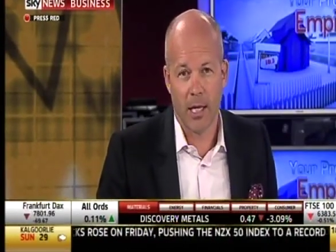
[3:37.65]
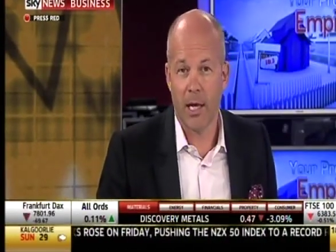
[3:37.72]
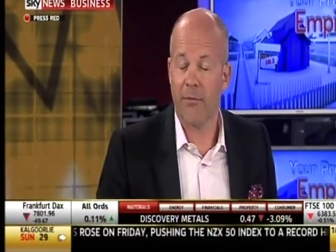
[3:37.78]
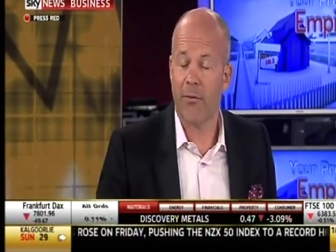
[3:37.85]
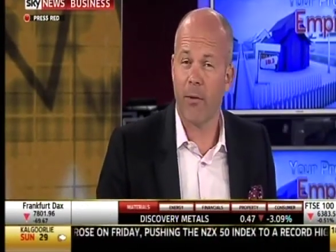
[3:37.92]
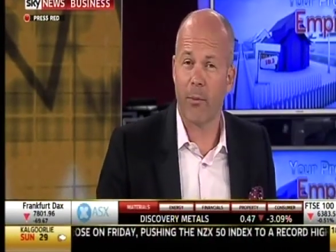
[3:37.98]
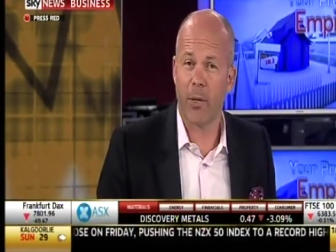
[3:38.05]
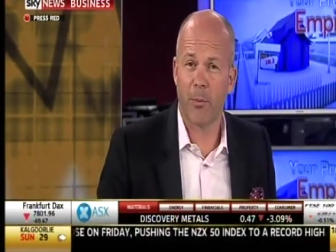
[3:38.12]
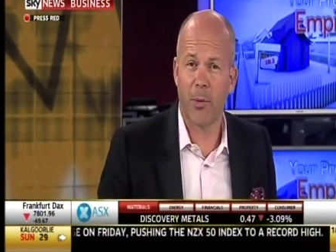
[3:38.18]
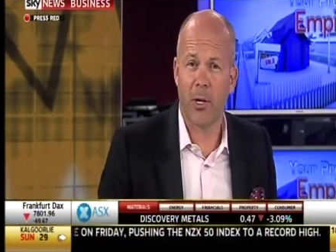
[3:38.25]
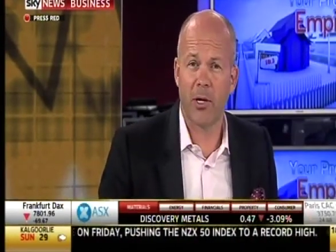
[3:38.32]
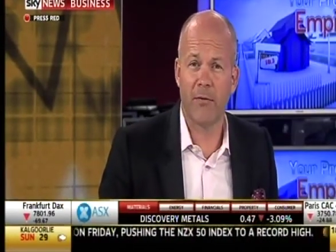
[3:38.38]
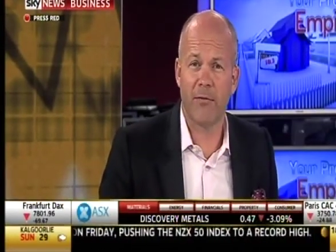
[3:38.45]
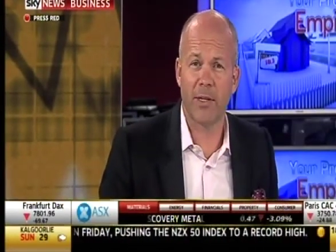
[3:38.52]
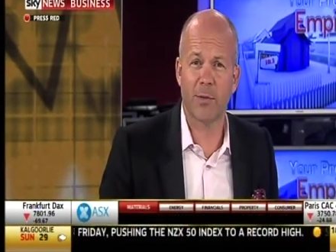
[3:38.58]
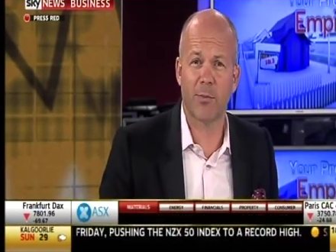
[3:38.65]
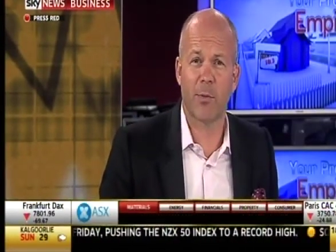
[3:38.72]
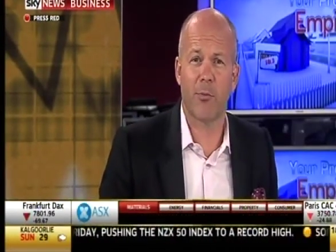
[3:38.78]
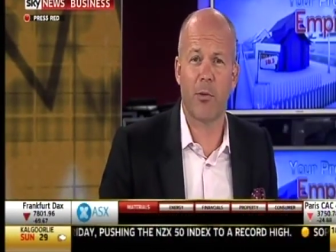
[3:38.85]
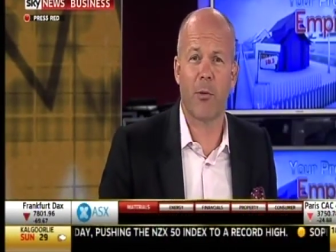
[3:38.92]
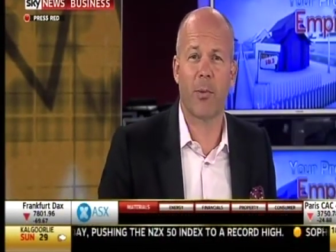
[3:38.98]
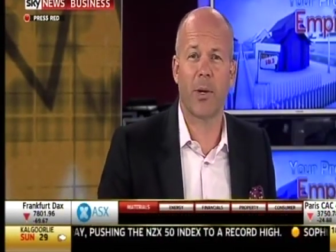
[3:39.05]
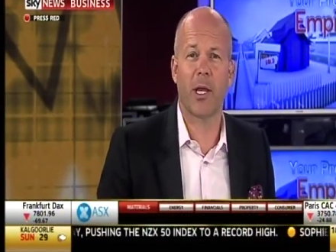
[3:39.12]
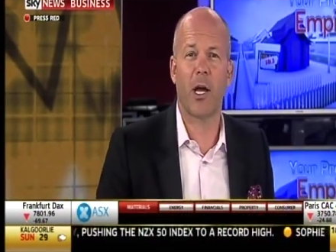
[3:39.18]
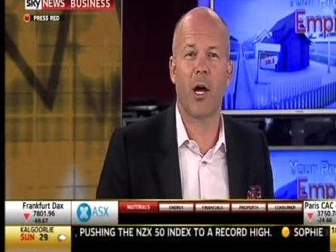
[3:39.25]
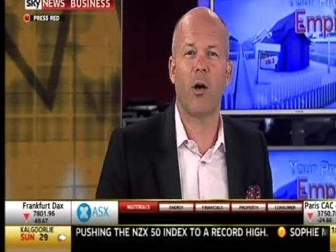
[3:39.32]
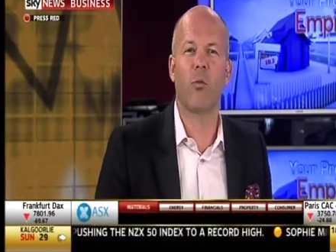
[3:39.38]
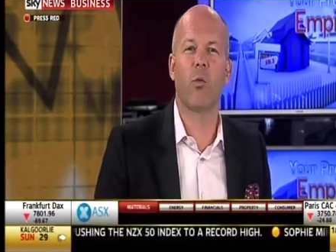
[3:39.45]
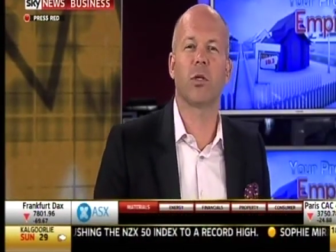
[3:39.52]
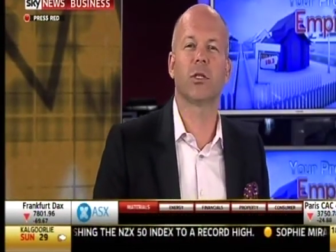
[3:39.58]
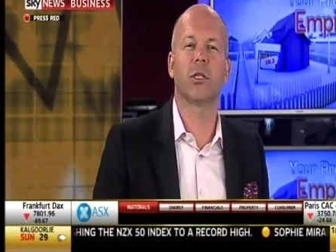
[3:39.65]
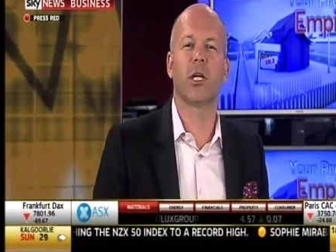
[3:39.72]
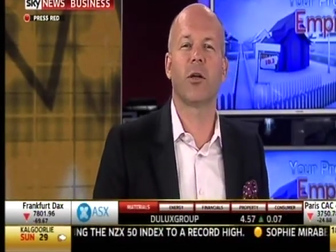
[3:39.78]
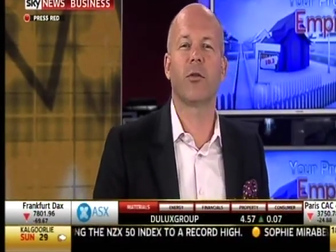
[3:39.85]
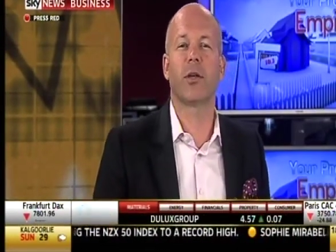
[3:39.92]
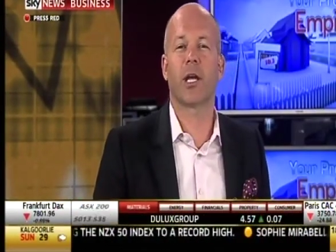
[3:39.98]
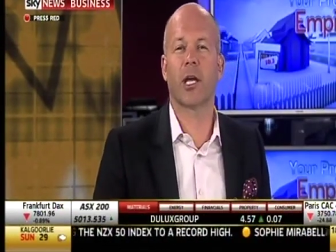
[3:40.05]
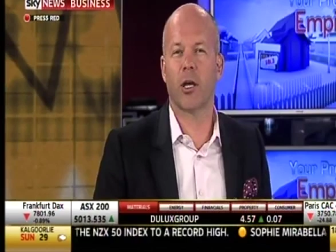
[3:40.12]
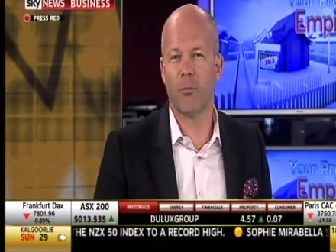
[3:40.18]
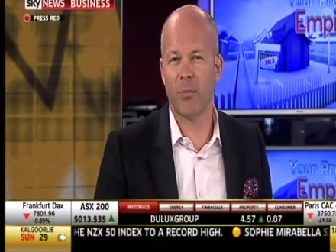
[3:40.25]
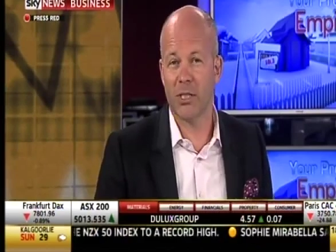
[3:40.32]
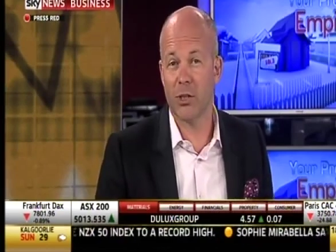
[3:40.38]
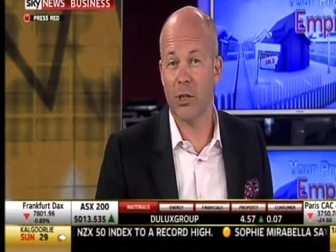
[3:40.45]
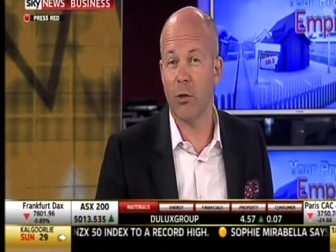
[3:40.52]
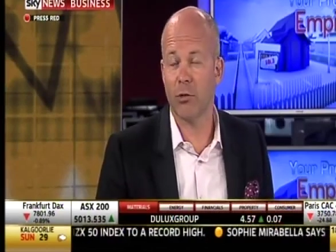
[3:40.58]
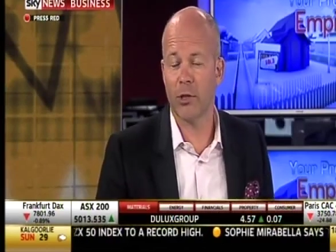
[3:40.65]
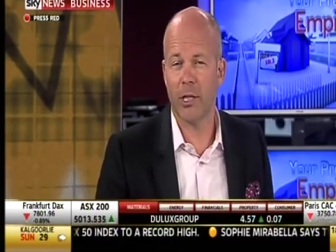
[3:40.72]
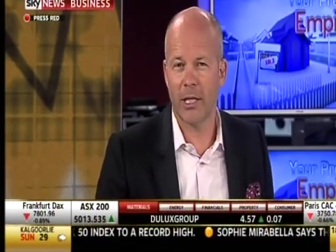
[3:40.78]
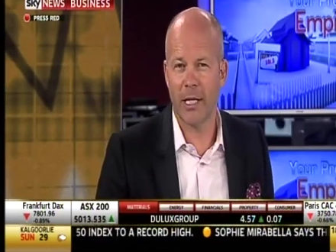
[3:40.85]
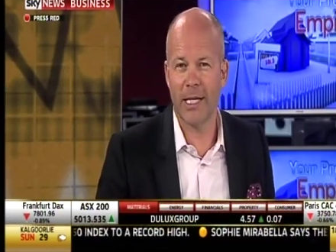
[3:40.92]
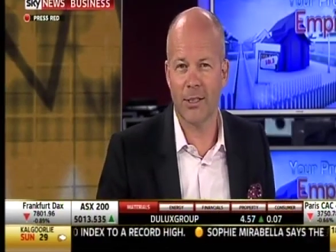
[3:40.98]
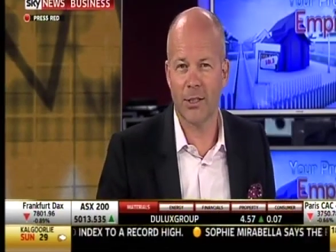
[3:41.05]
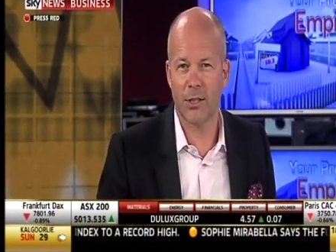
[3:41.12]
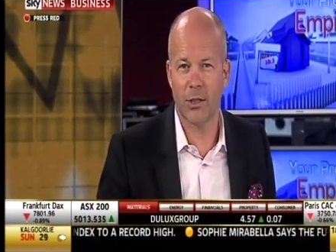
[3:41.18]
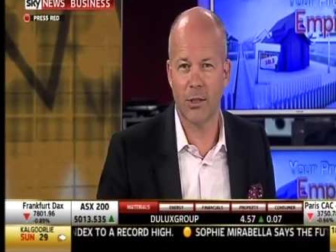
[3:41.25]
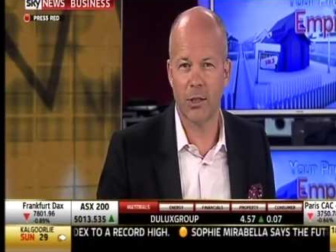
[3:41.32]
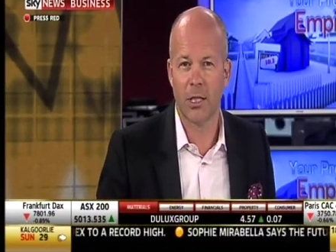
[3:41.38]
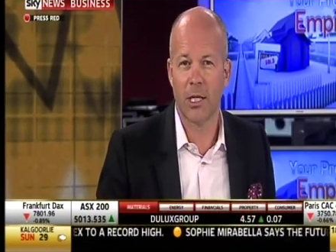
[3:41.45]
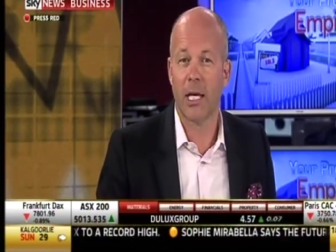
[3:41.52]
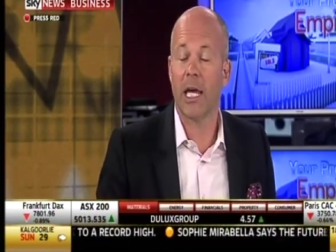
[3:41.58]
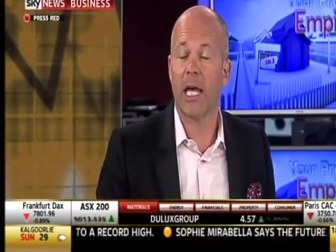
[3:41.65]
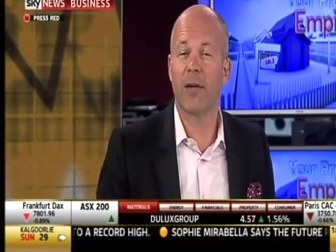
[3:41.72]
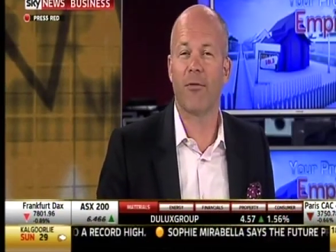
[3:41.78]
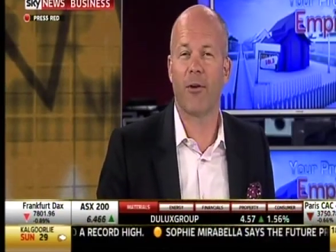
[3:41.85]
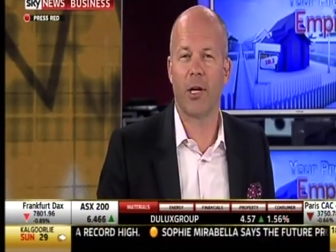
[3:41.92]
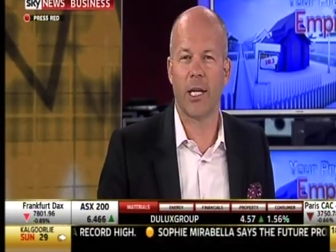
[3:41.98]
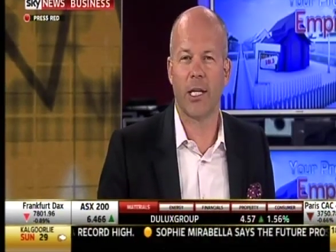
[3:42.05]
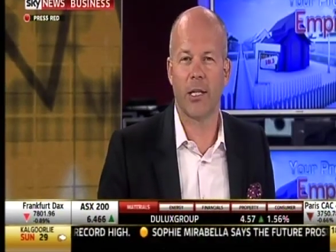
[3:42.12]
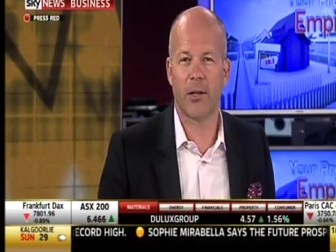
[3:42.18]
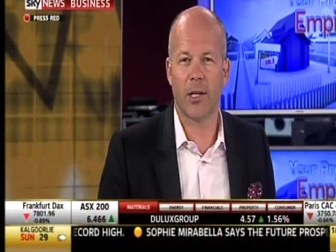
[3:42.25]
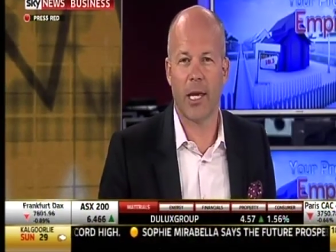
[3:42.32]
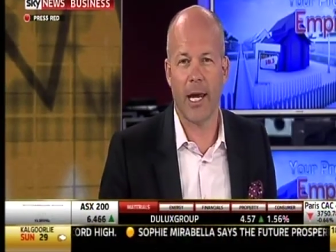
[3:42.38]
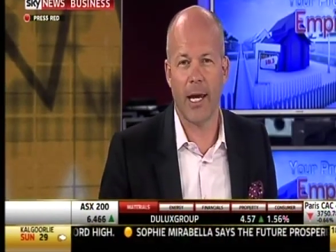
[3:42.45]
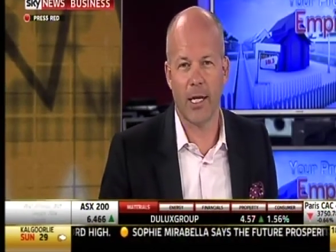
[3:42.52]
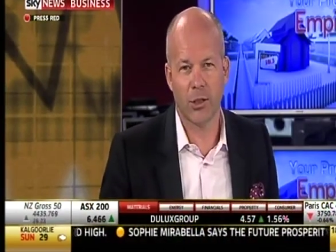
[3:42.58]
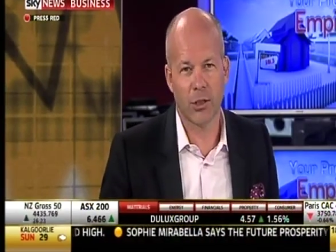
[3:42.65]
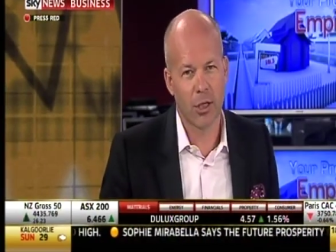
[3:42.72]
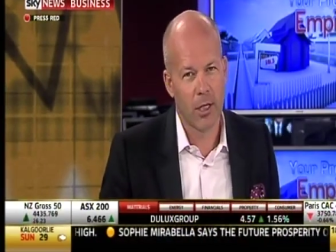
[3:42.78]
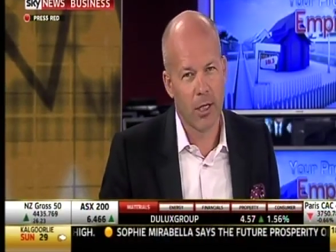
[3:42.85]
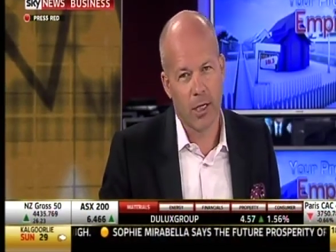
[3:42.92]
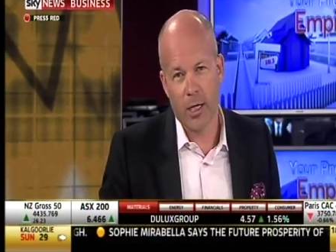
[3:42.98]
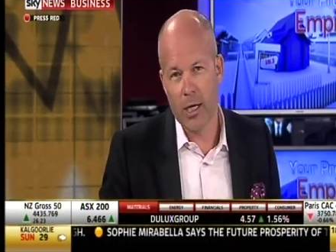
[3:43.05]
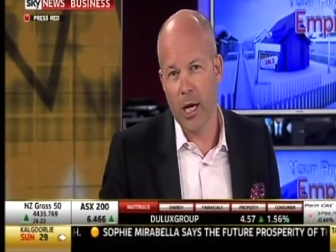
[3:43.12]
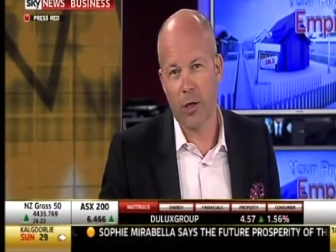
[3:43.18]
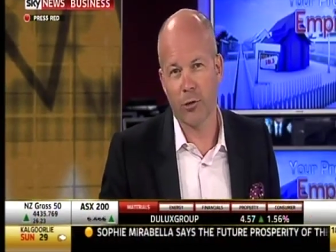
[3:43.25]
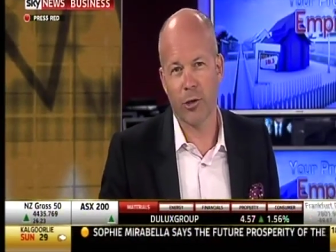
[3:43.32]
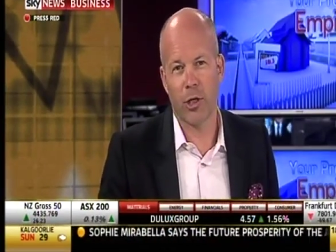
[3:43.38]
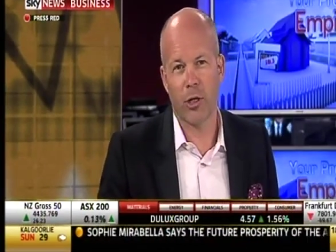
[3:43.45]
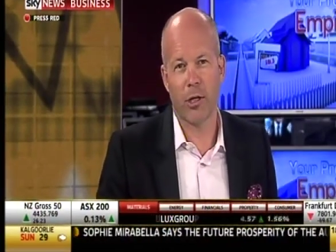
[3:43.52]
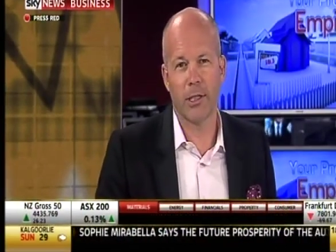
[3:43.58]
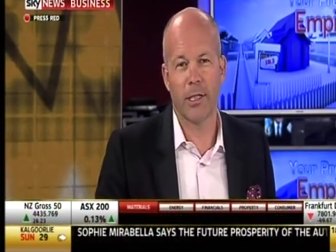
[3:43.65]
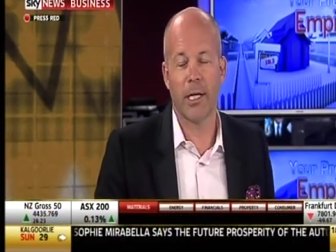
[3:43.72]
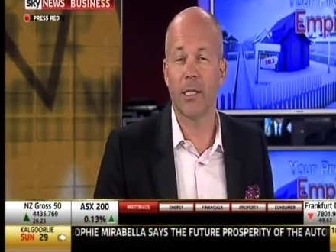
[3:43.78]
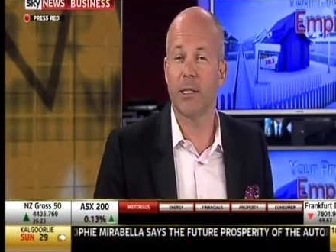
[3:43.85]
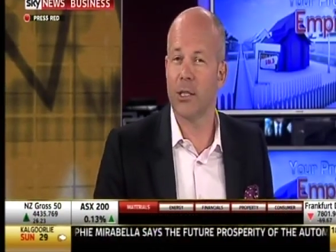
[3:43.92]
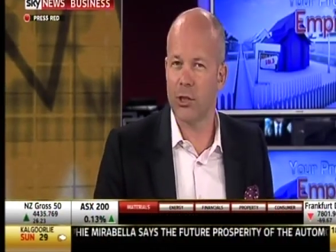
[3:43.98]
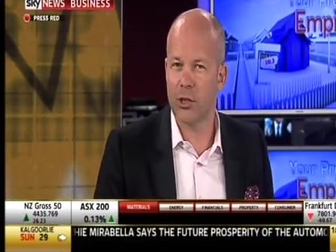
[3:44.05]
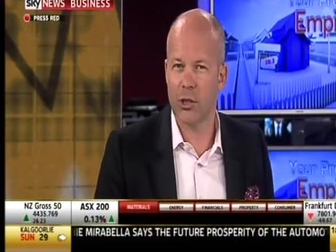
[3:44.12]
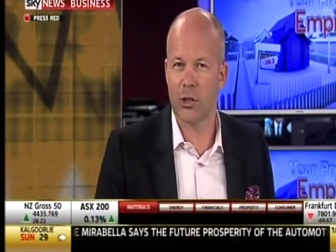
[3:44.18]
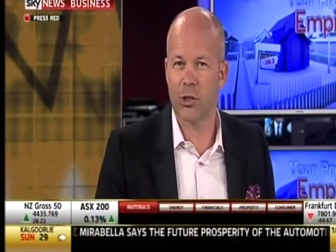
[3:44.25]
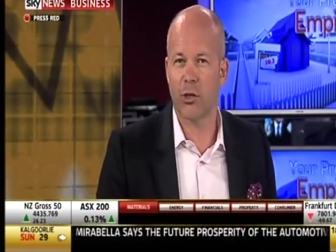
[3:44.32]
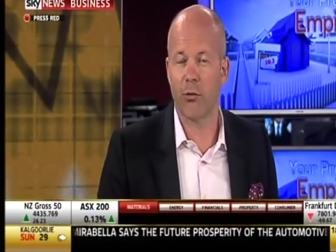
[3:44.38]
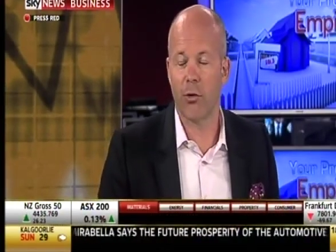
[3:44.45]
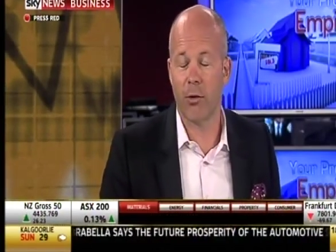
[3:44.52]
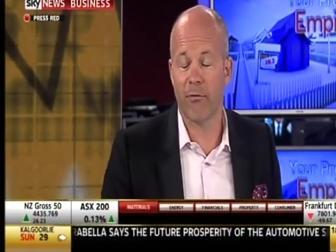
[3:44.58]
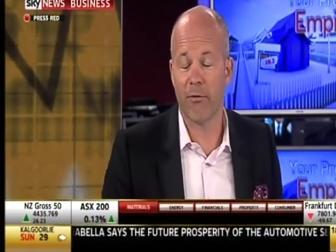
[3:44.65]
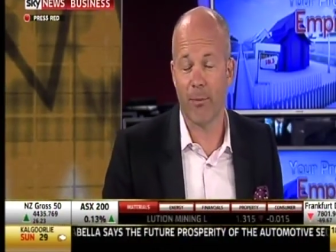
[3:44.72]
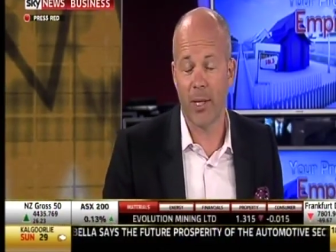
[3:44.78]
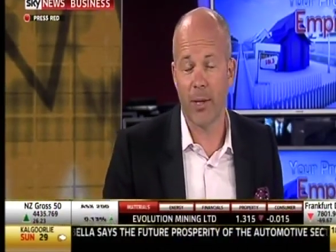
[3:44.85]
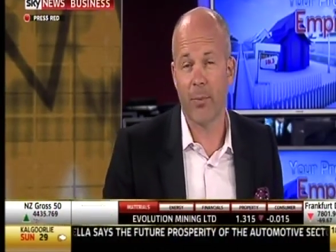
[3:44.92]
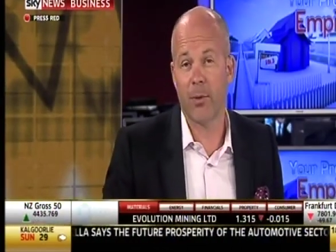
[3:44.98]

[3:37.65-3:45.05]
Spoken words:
If I'm going to buy an investment property, I want to know that it can be sold in an instant if I needed the cash, and 109 days it's just too long for me,